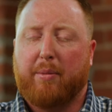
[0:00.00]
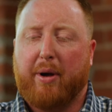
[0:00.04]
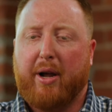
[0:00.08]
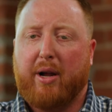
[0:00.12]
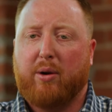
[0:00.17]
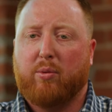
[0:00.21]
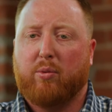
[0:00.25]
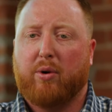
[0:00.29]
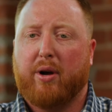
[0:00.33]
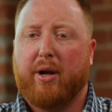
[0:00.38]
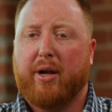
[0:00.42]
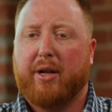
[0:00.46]

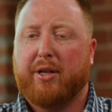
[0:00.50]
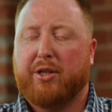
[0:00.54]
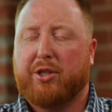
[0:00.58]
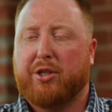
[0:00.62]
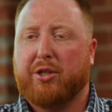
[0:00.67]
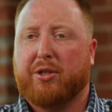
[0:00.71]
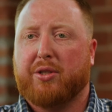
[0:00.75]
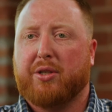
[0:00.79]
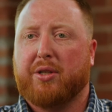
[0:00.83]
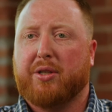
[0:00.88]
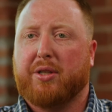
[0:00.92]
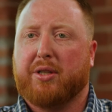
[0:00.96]
main way is
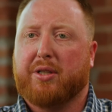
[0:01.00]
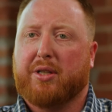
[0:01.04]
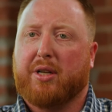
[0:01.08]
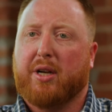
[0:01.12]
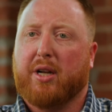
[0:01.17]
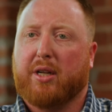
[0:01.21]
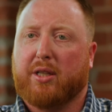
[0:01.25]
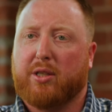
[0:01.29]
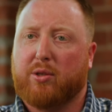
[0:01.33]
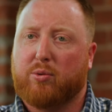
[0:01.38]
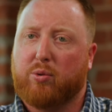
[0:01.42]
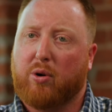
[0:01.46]
just to
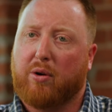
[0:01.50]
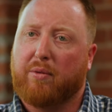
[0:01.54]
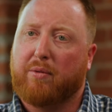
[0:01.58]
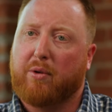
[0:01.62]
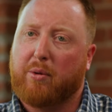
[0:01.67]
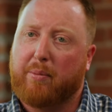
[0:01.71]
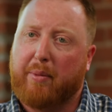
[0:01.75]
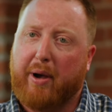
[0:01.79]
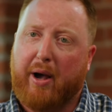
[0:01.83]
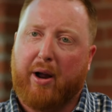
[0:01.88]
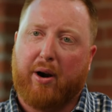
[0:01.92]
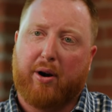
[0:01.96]
disconnect the
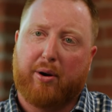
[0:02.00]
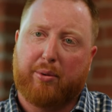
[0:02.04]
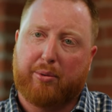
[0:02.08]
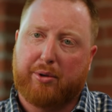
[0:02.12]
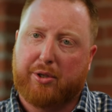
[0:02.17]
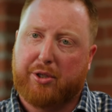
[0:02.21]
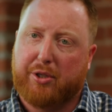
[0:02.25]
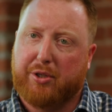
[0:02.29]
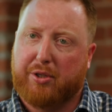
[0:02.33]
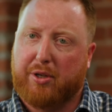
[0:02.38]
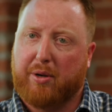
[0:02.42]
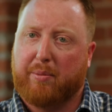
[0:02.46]
12-volt battery,
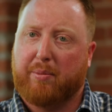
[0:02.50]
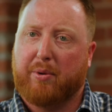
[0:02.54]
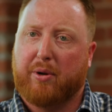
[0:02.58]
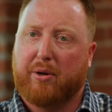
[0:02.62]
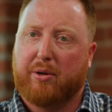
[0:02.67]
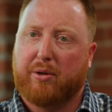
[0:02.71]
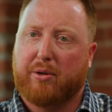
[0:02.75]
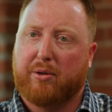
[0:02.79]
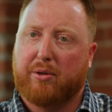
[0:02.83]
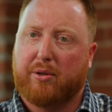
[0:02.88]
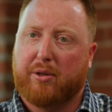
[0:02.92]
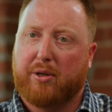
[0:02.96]
which is up
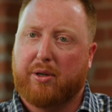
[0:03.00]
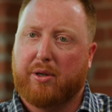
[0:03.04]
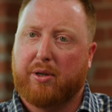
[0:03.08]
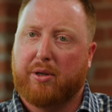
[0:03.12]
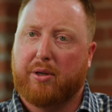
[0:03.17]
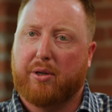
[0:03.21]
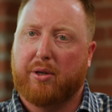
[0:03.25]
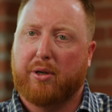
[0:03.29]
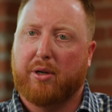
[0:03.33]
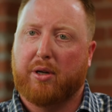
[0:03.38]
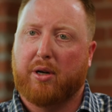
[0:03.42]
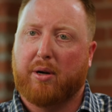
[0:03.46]
under the
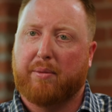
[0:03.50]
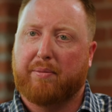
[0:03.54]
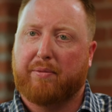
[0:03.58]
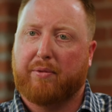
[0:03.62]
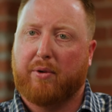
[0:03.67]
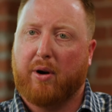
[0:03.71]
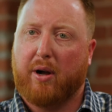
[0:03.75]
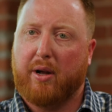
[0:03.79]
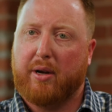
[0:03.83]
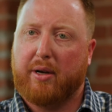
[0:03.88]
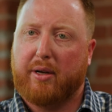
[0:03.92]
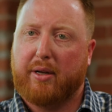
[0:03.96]
hood up
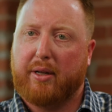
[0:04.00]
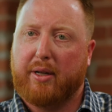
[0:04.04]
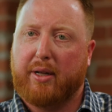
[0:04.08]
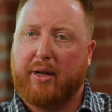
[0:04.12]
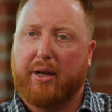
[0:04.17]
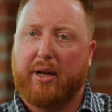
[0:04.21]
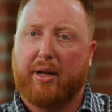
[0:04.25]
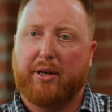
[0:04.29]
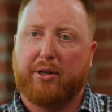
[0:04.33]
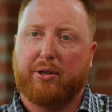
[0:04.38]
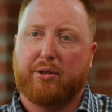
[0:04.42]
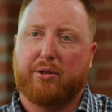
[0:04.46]
front,
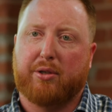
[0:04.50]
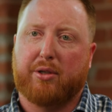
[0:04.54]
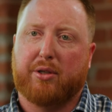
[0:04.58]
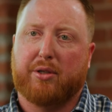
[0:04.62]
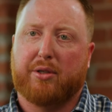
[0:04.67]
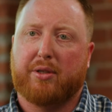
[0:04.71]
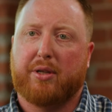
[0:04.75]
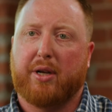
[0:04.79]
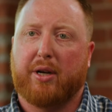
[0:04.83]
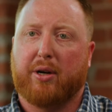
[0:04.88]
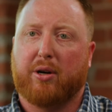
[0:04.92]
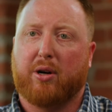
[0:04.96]
and you
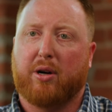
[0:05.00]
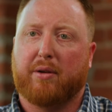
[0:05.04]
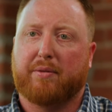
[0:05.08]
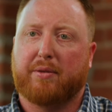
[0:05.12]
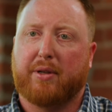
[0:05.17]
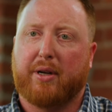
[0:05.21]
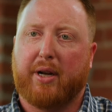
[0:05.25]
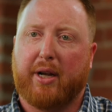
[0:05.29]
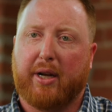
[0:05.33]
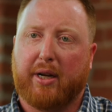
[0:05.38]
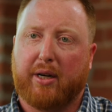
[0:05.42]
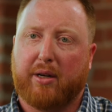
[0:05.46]
just take off
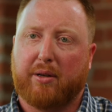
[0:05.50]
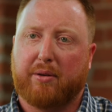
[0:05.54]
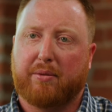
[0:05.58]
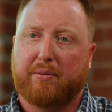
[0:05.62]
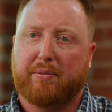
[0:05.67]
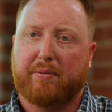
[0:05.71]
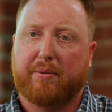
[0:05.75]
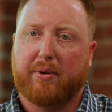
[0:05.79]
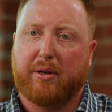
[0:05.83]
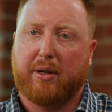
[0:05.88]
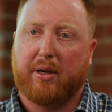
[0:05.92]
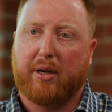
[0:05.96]
the negative
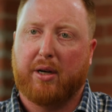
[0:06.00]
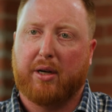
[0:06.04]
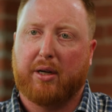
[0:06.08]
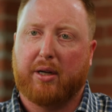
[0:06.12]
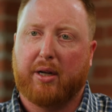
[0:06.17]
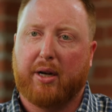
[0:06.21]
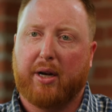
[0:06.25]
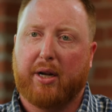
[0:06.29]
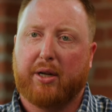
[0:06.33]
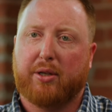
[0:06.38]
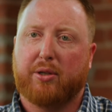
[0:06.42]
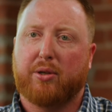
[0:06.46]

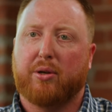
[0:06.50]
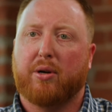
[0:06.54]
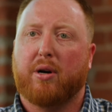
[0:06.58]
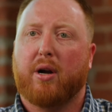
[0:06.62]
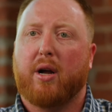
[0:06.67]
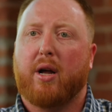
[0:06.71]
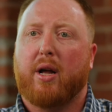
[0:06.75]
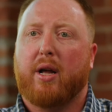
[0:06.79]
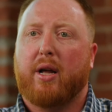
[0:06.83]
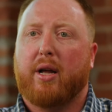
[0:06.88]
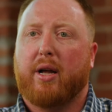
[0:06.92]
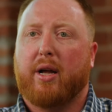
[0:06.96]
connector,
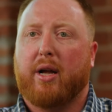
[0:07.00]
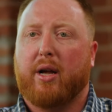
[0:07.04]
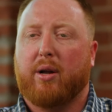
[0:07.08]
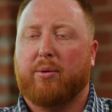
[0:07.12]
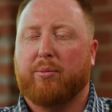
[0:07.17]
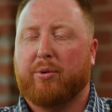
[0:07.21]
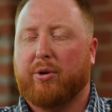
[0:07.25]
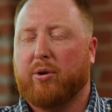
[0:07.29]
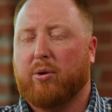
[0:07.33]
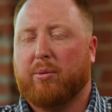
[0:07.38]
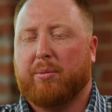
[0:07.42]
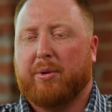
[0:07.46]

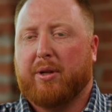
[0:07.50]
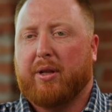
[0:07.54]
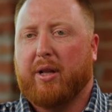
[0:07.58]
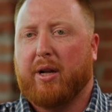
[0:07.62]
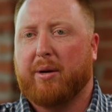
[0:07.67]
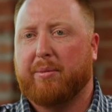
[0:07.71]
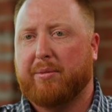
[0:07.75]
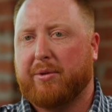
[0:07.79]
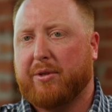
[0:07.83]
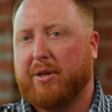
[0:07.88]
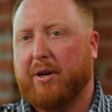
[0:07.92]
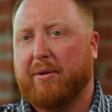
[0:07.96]
and we normally let
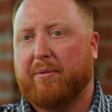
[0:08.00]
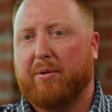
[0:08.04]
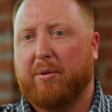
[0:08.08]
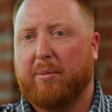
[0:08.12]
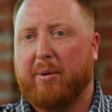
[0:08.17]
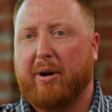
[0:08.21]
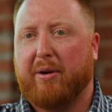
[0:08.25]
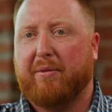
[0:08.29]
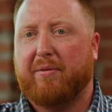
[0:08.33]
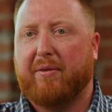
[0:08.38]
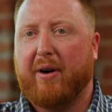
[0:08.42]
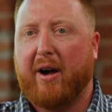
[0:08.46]
them set for
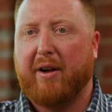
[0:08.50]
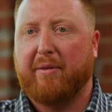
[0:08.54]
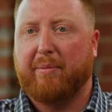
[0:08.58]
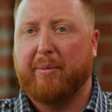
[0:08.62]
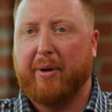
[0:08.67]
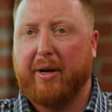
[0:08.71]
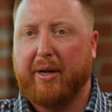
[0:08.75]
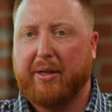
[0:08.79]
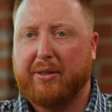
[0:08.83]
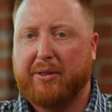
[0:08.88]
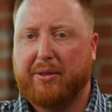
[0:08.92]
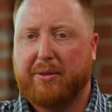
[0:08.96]
about 5
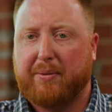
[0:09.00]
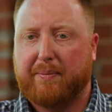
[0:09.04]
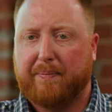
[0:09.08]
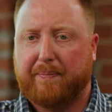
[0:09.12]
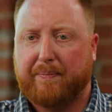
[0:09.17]
minutes.